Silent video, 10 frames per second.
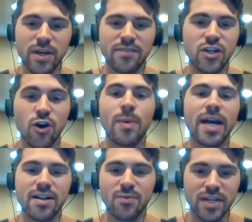We have to go
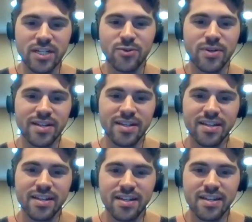back and redo it
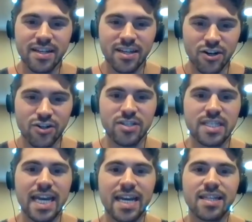and
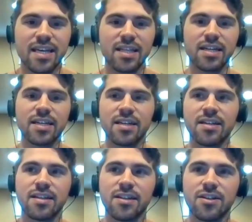understand that, like,
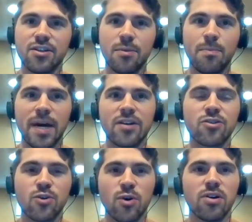the
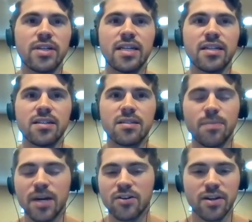better quality it is, the
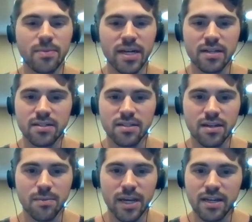better impact it's
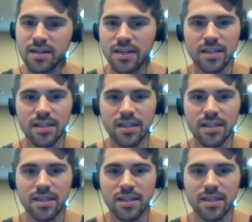going to make.